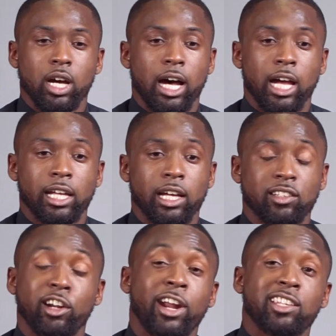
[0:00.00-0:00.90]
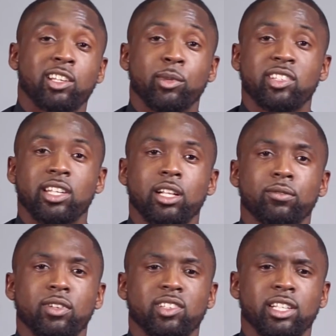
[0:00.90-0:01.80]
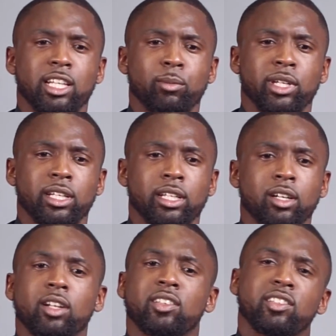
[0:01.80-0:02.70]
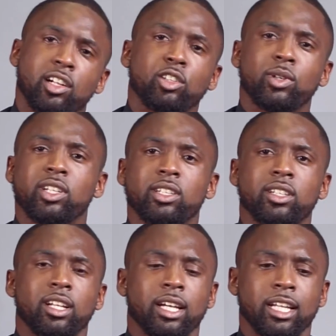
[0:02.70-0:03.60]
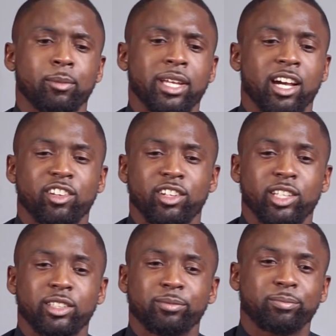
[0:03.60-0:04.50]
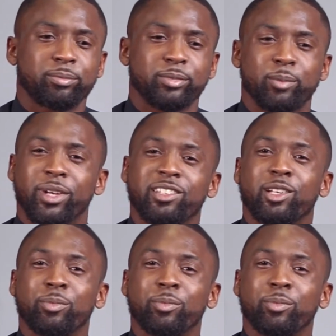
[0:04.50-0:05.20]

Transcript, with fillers: I, as a writer myself, say let me consult with Kernal and let me actually put pen to